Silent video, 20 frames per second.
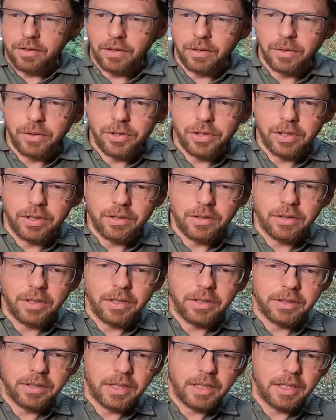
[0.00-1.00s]
solution. So
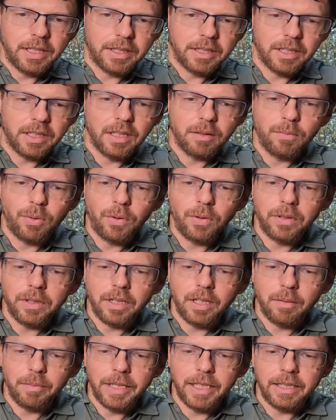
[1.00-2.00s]
you'll see this in the bowl a
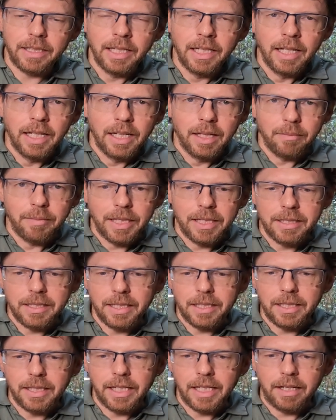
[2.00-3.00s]
little bit.
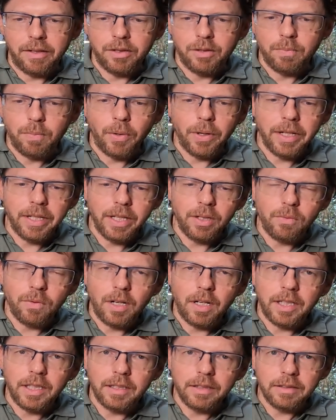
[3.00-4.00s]
Basically, I was boiling
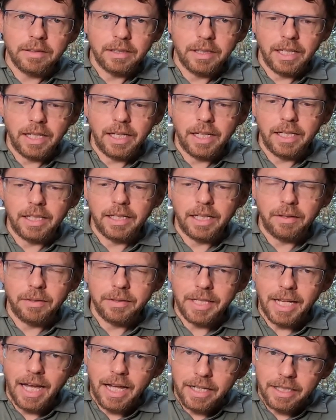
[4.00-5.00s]
water and I
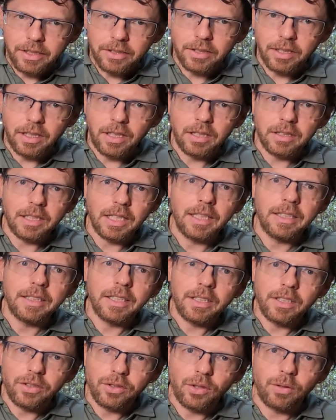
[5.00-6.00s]
was adding salt
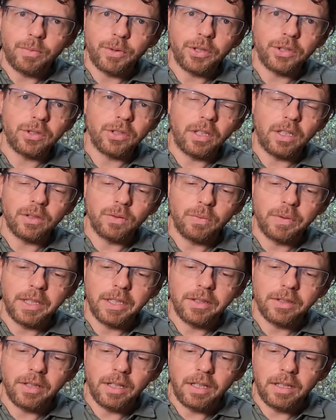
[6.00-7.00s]
until no more salt would
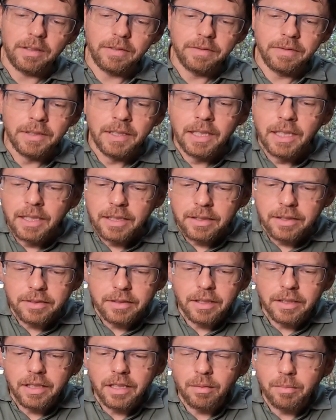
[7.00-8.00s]
dissolve.
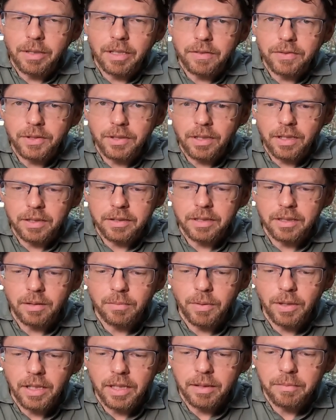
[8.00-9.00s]
There's a little bit of salt in
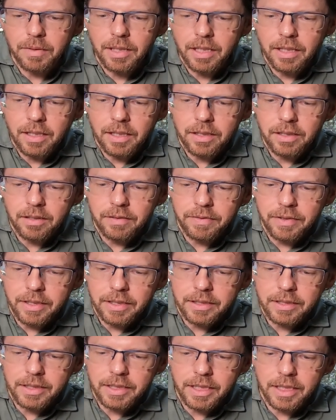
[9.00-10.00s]
the bottom there. I don't know if you
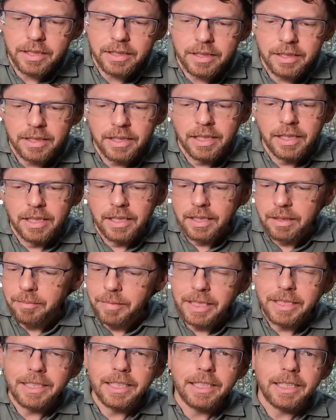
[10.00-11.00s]
can see it.
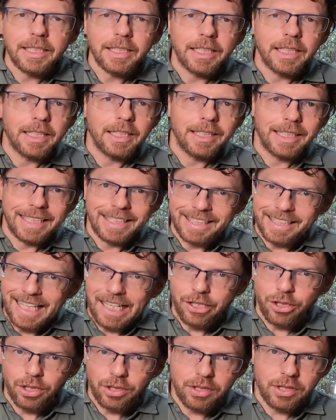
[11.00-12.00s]
Basically,
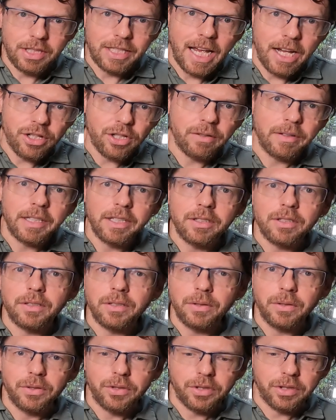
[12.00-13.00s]
saturated
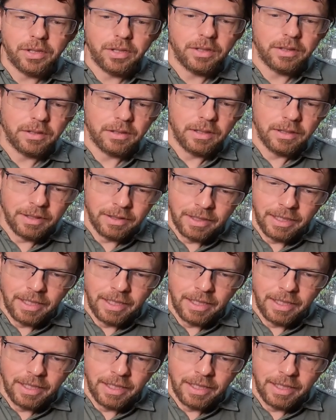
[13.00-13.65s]
solution,